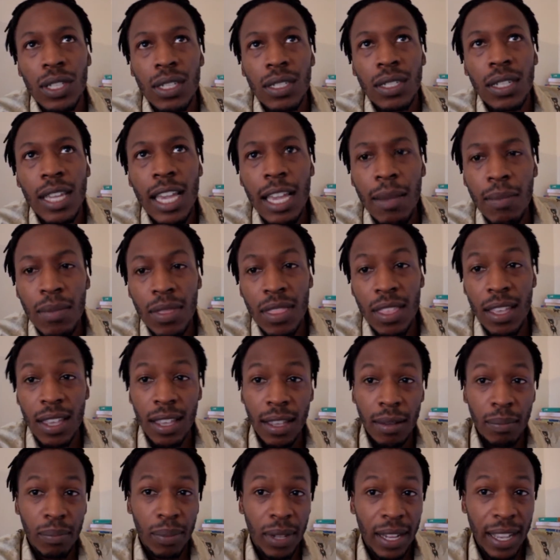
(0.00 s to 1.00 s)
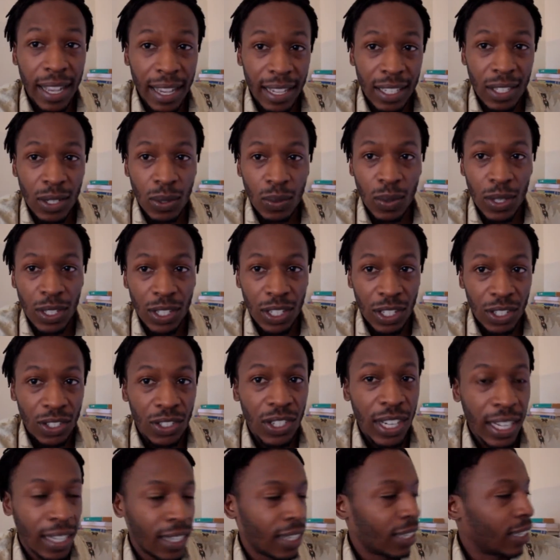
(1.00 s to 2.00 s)
same thing applies when you're
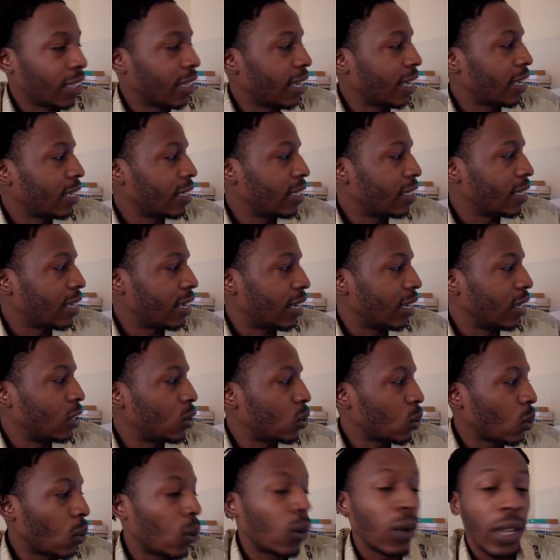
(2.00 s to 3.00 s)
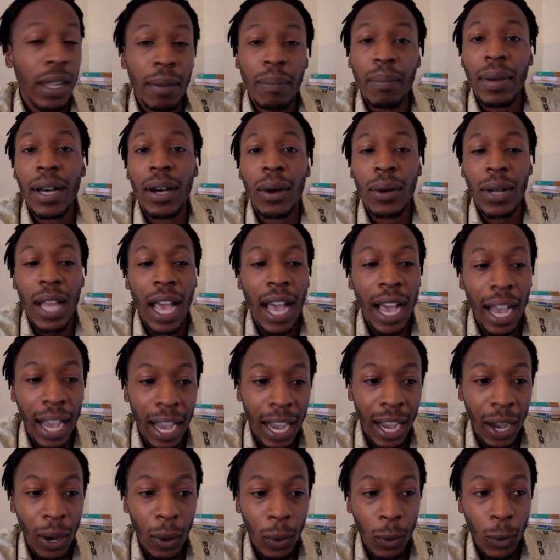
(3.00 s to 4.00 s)
trading, that it's all about
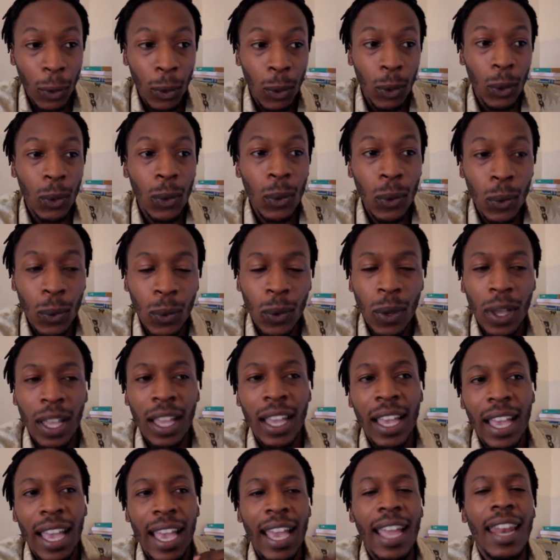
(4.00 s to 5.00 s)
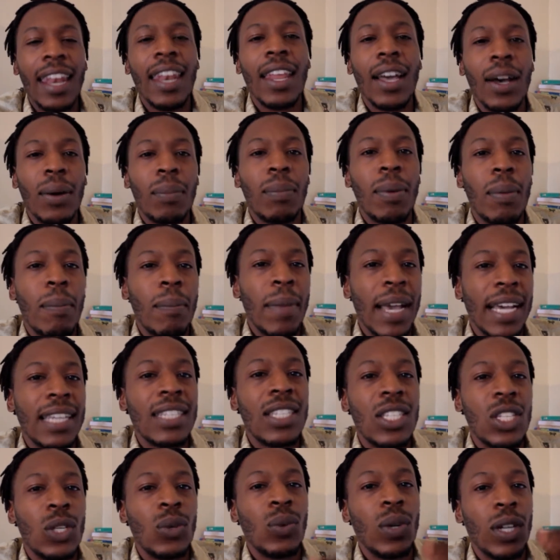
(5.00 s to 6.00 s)
how you end up
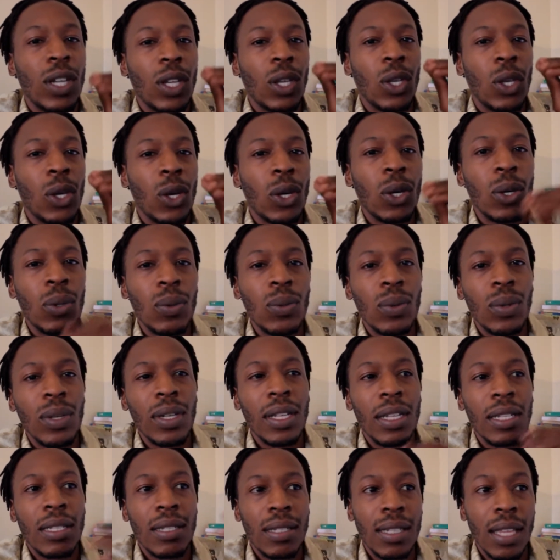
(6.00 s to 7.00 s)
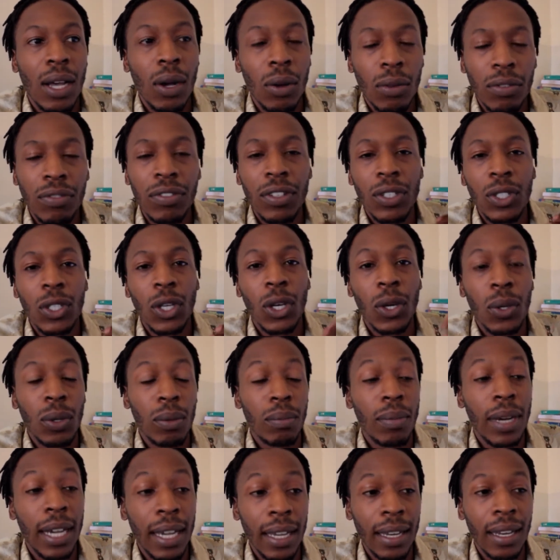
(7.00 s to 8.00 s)
mastering your own self and your own
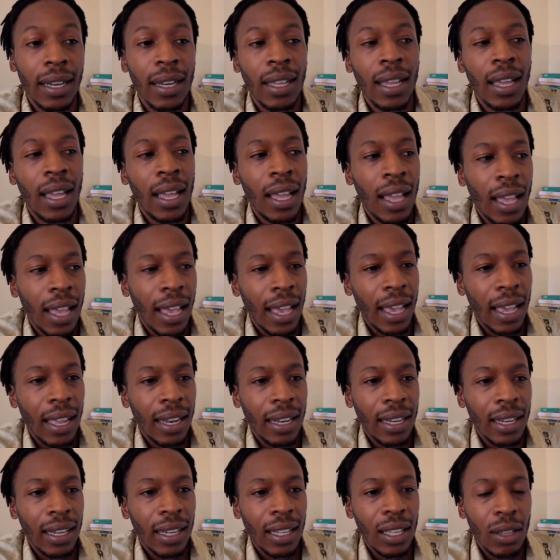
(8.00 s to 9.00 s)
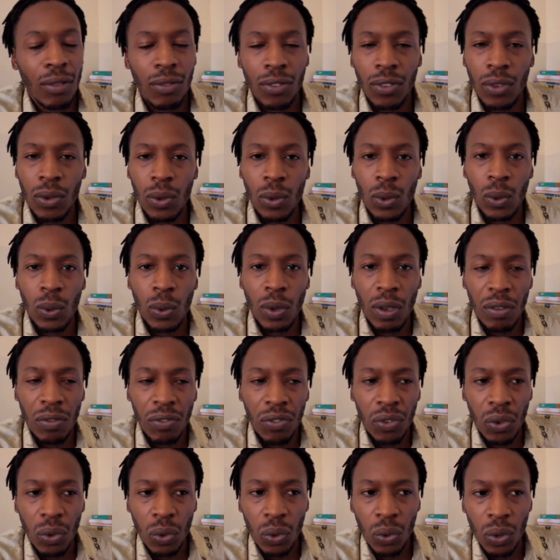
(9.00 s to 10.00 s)
mind. And if you
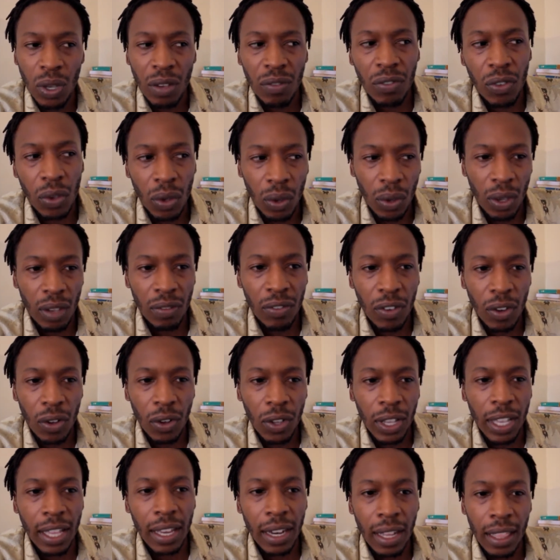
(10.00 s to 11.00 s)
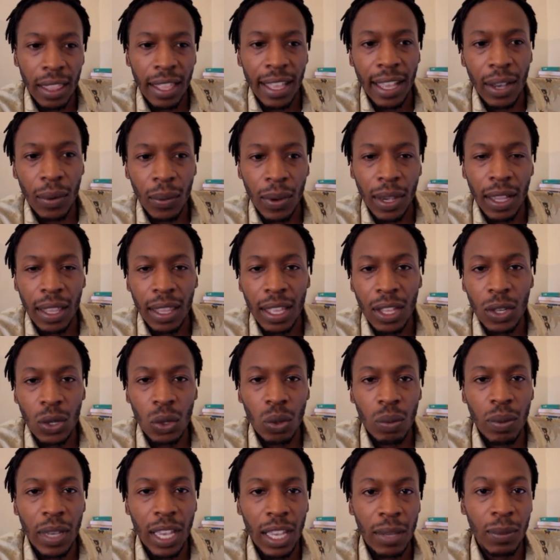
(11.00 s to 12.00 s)
look at it that way, then you'll
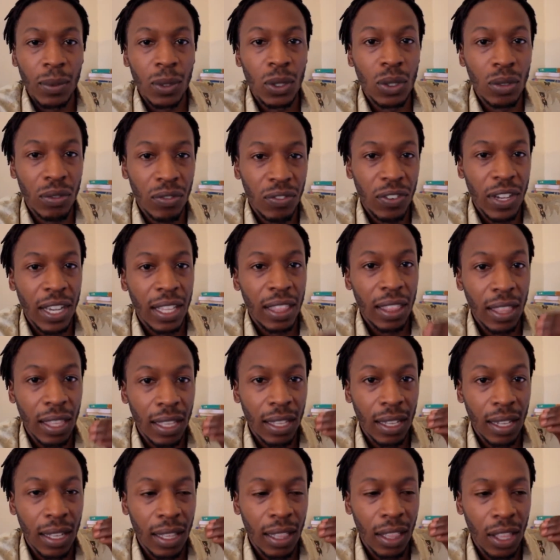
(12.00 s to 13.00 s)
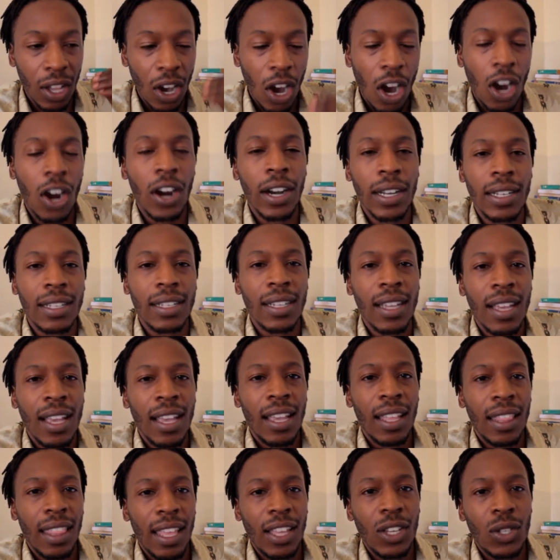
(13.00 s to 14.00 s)
be able to find the art
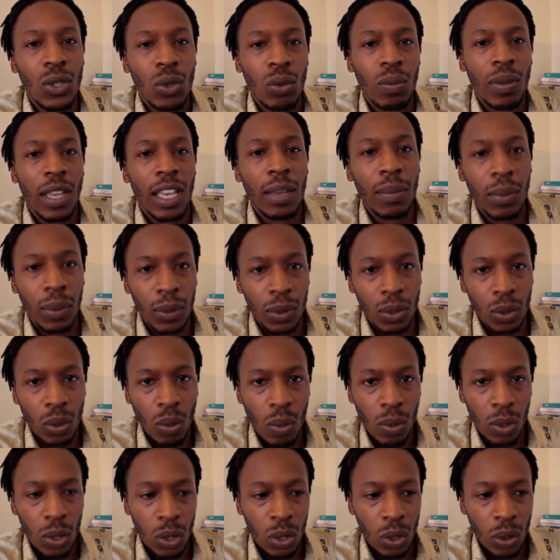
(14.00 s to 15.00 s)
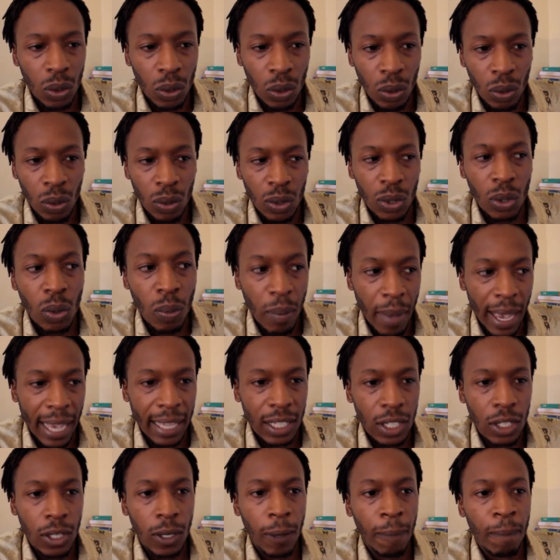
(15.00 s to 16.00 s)
that you'll be able to
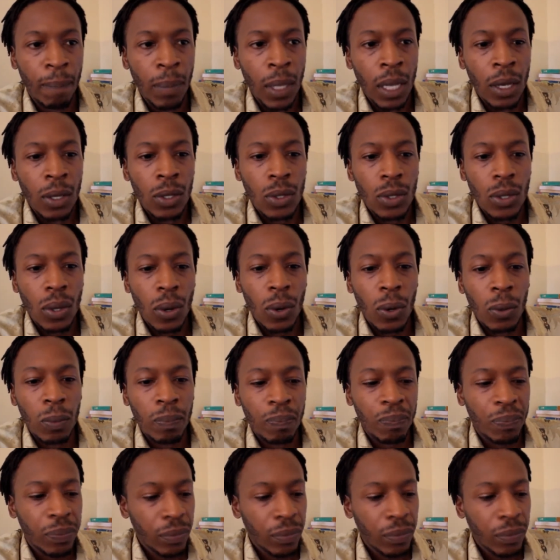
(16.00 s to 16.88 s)
master. So